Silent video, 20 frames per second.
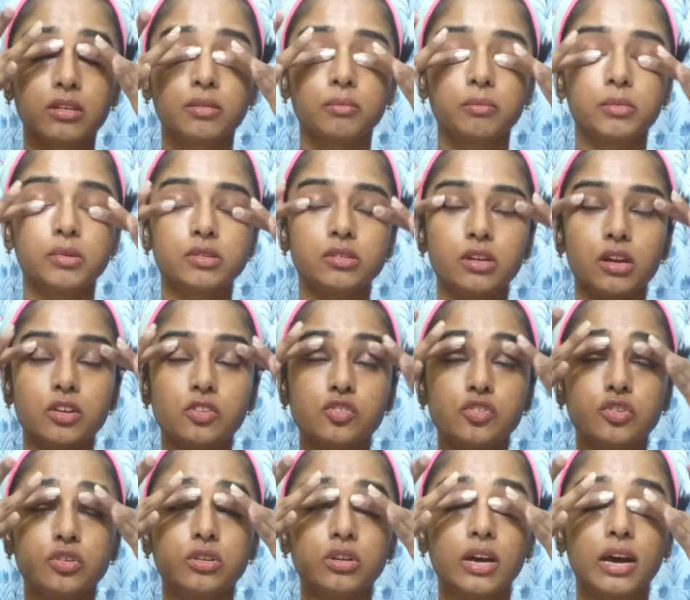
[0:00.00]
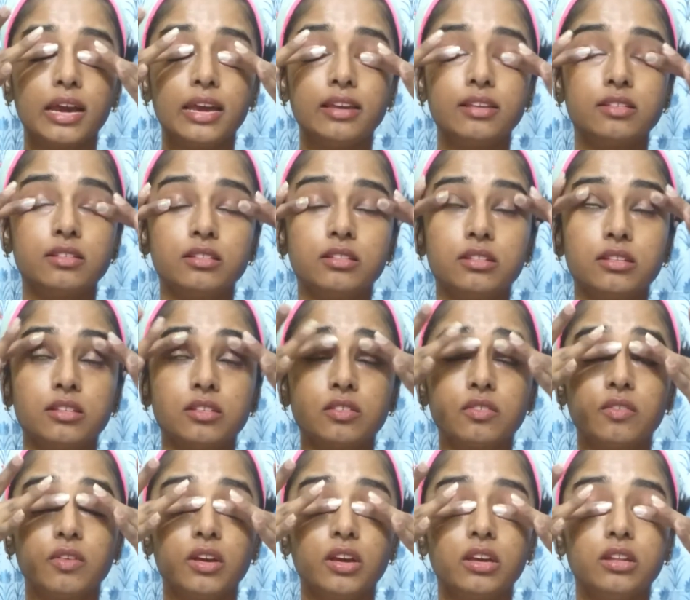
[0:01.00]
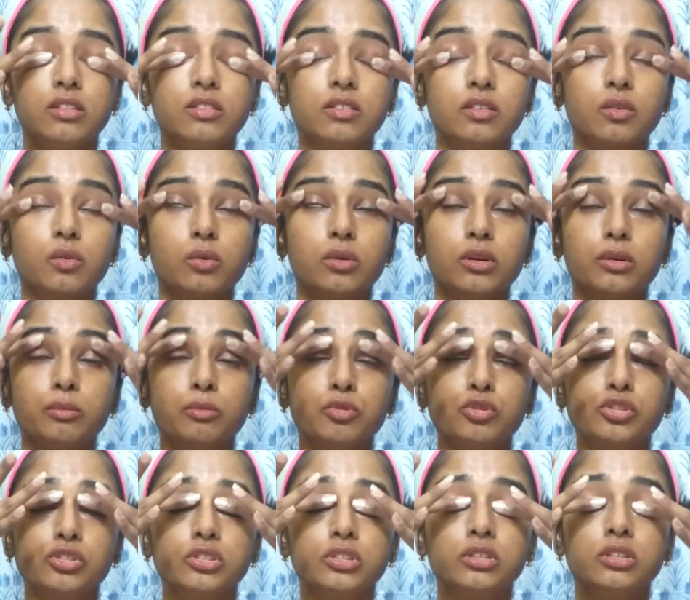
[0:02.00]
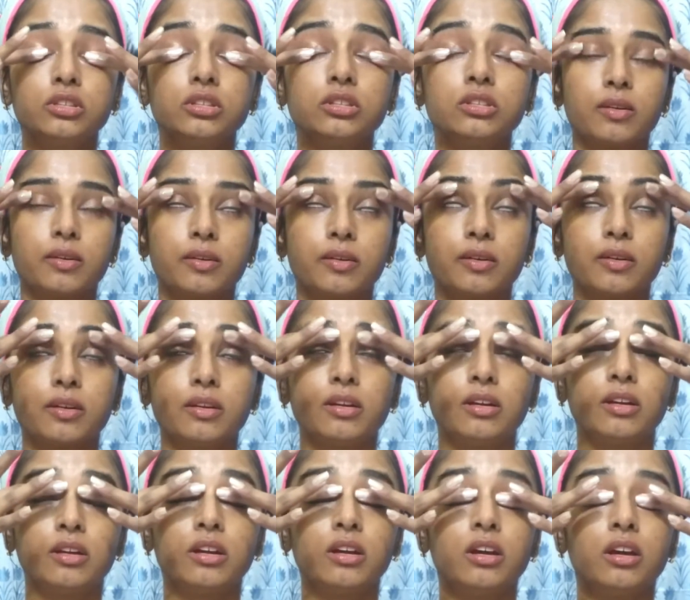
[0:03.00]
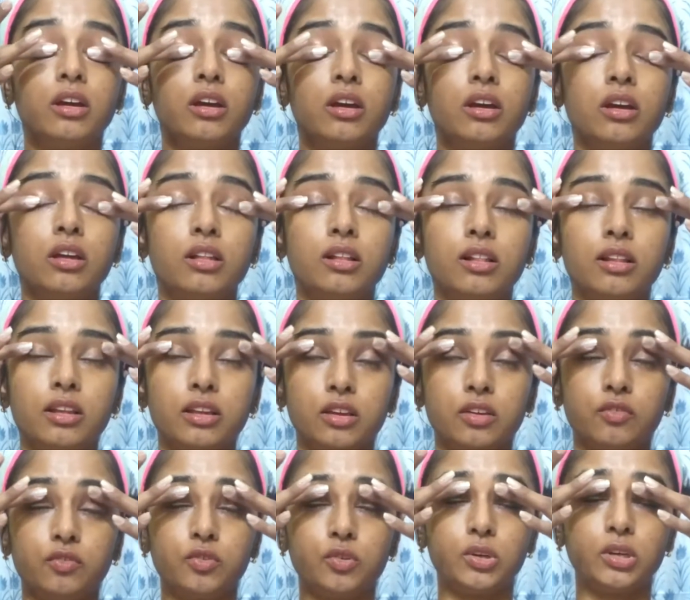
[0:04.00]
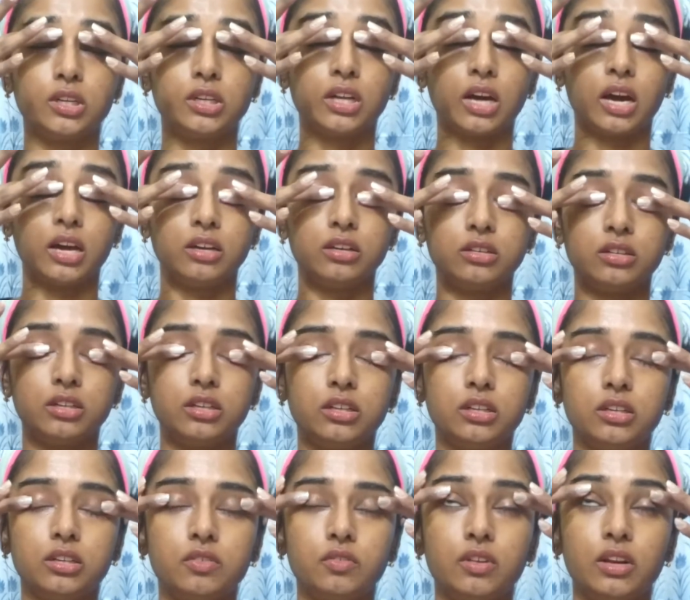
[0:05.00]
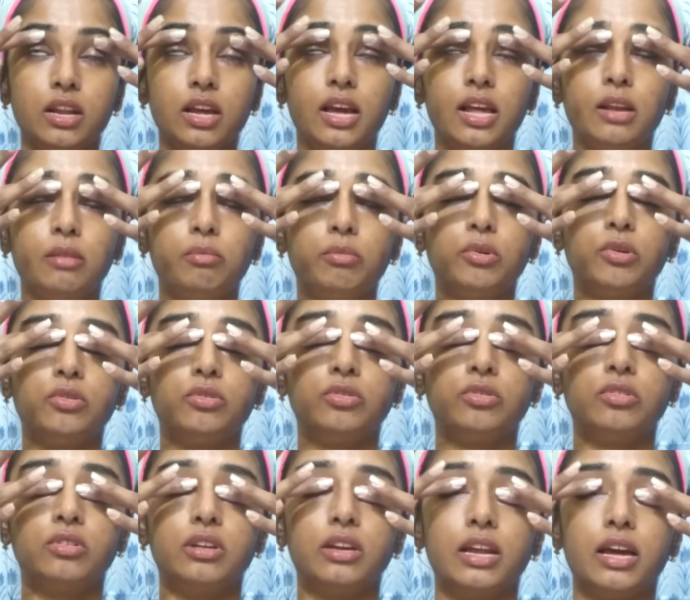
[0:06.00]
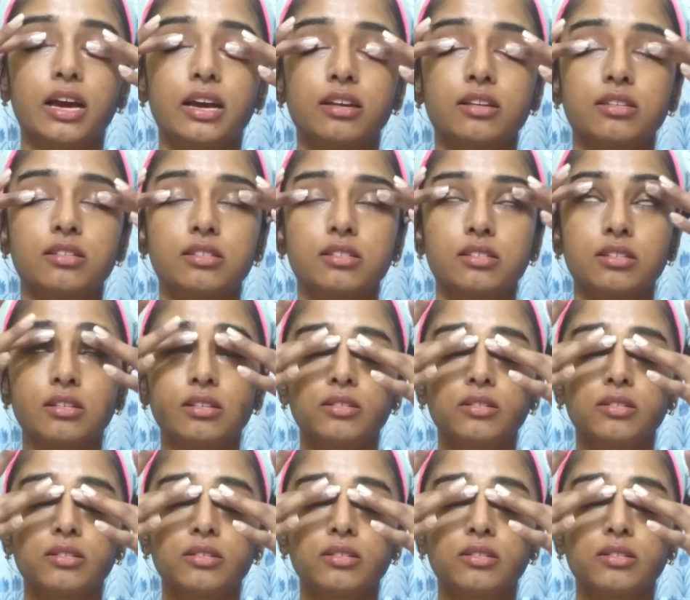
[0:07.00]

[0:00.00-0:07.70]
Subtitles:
Massage your eyes in this way, in circular motion. Like, if you are tired, it will help you to relax.